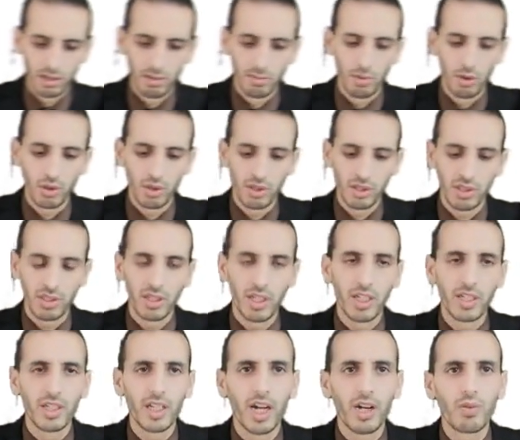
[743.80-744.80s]
models.
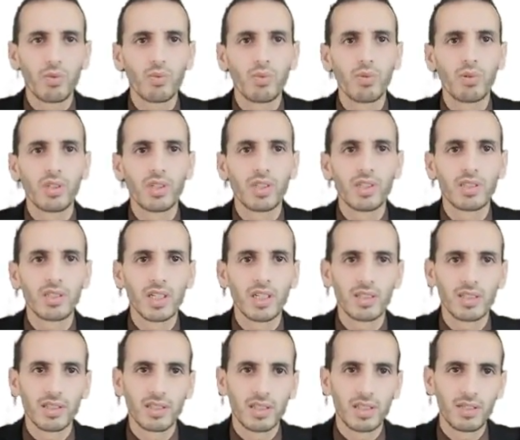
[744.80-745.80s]
And now we'll
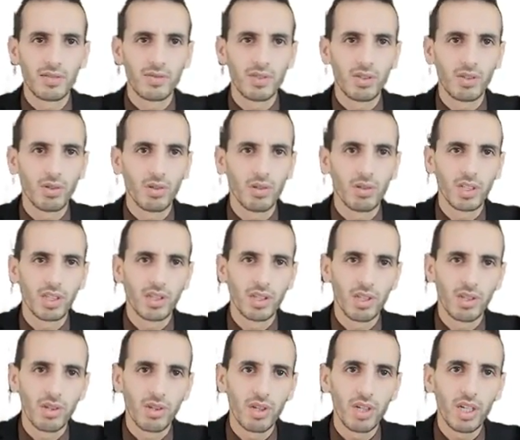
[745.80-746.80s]
discuss in this video only
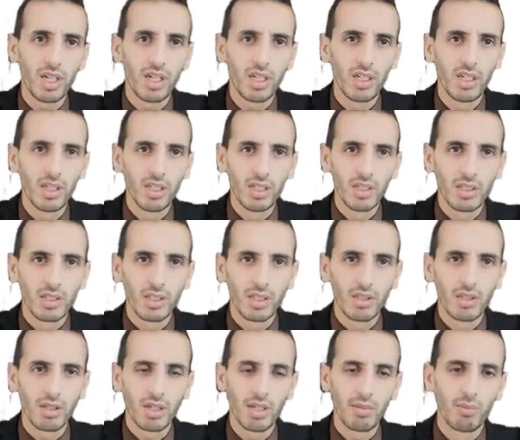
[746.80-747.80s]
the three
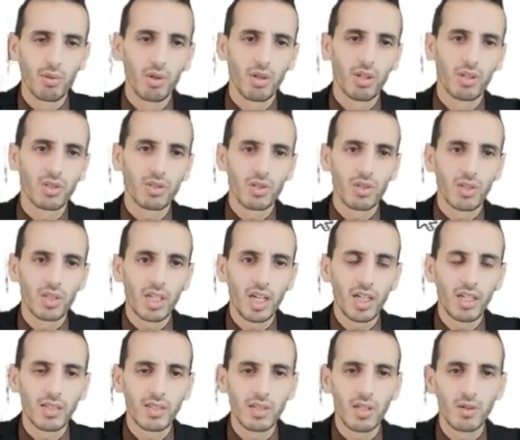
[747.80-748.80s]
models.
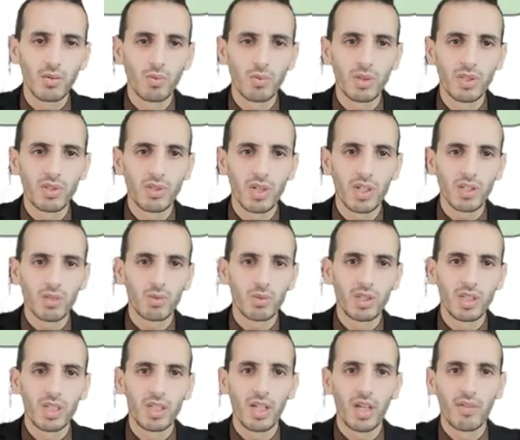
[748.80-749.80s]
Okay, so we start
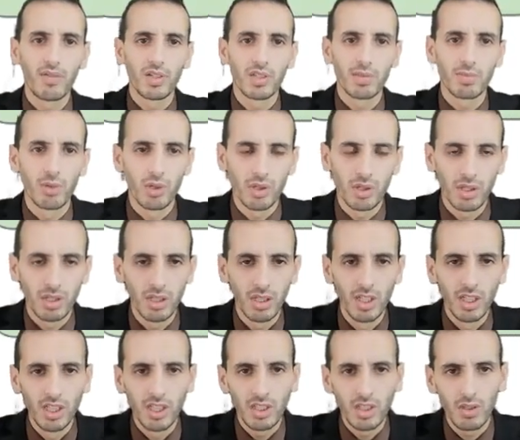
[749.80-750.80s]
with the David's model.
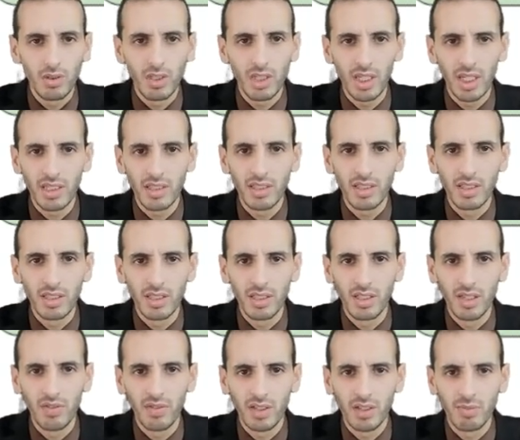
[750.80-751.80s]
So you can see the
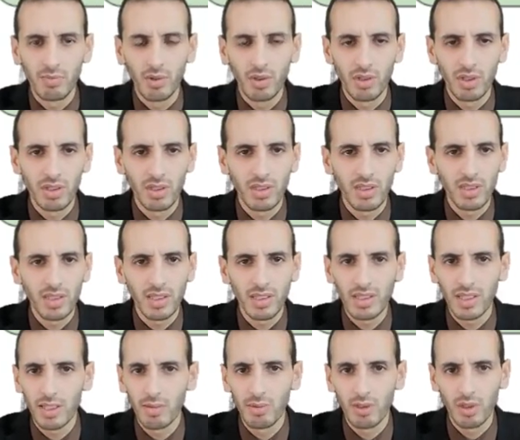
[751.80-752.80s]
David's model is
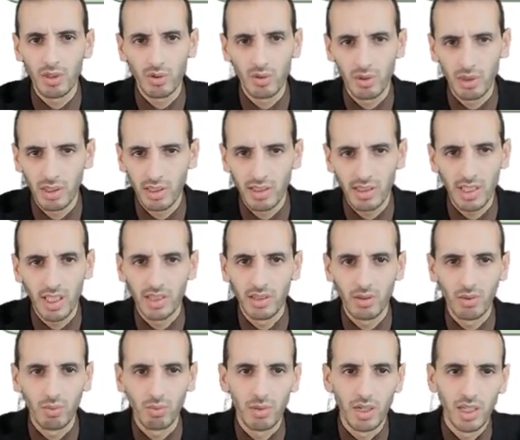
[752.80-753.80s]
similar to the
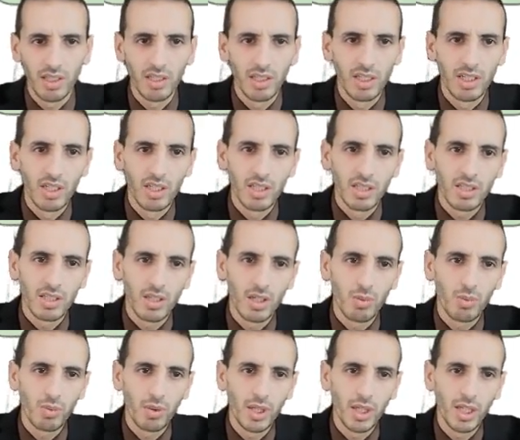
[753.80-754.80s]
standard one.
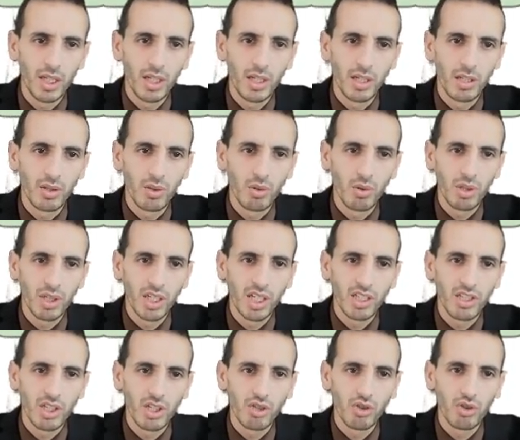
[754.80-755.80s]
So the
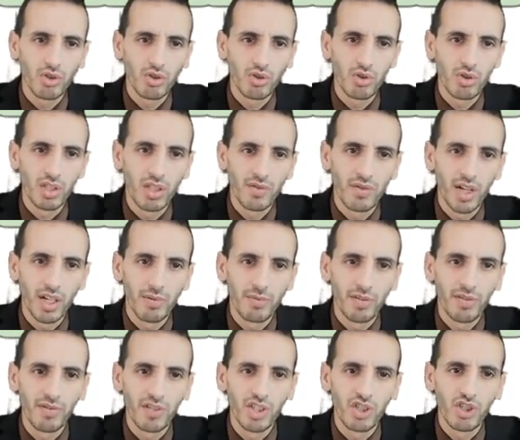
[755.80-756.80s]
organization should develop
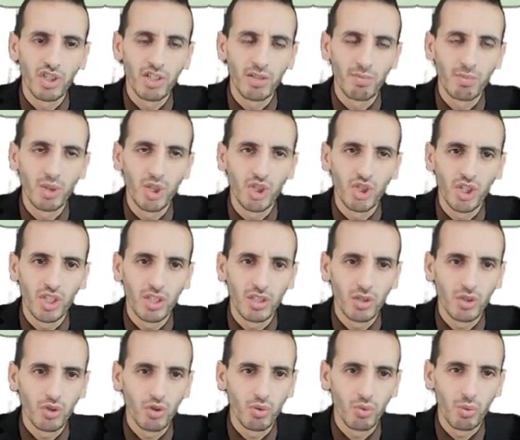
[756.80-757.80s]
a vision and mission,
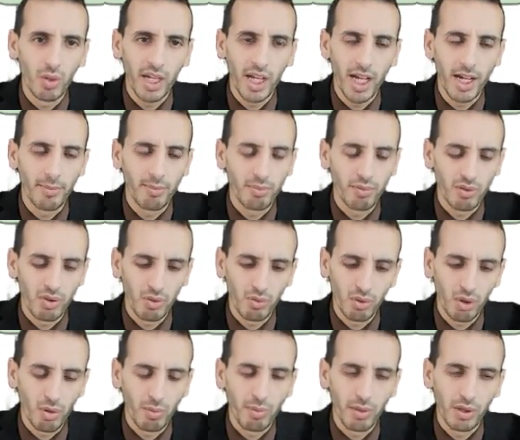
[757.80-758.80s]
should weigh up so
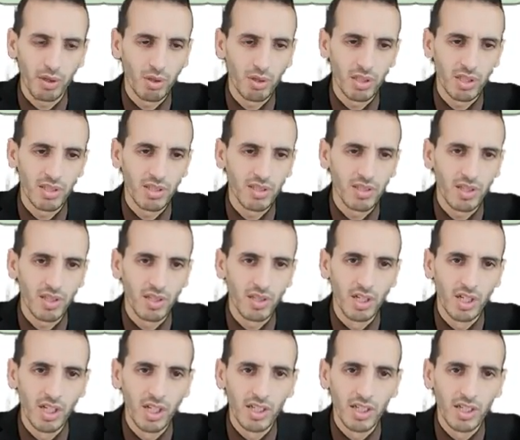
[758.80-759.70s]
the opportunities and